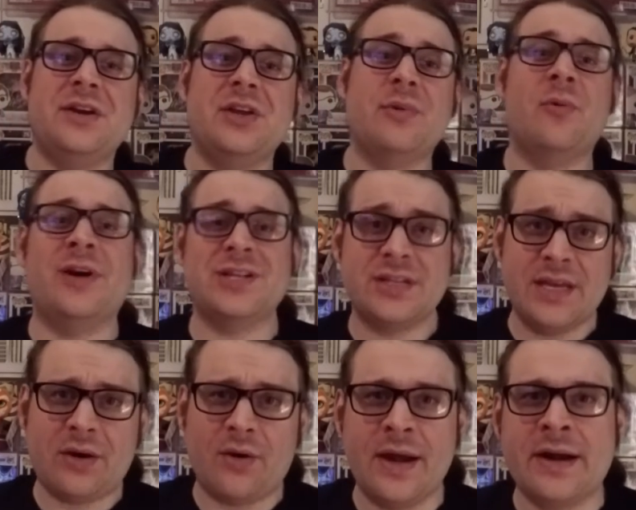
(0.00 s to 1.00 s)
and you've been watching
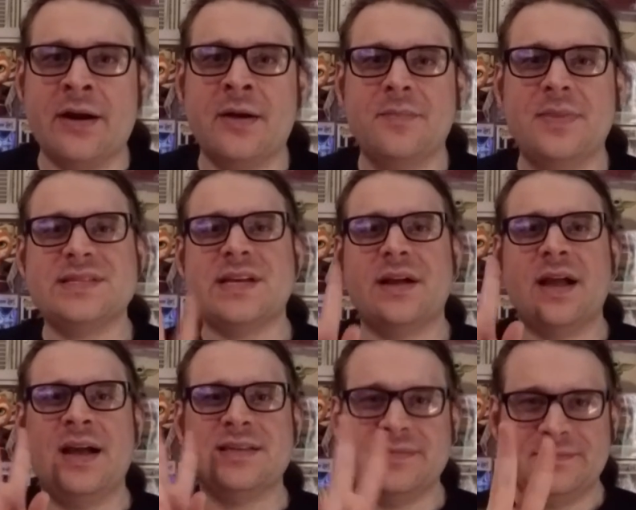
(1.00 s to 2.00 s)
Geek Radar. Peace out,
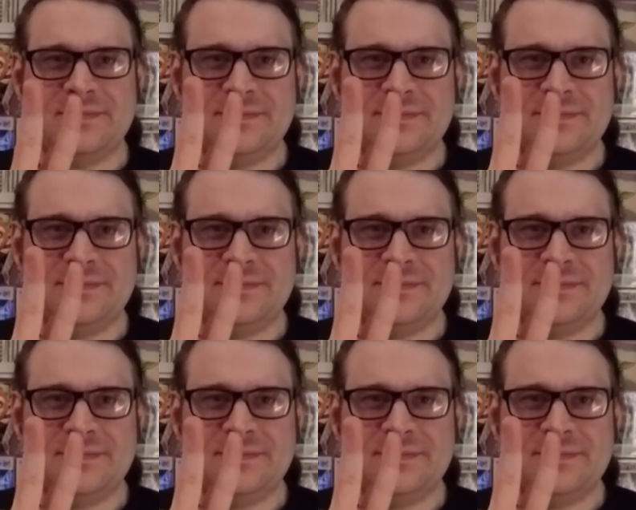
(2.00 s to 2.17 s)
guys.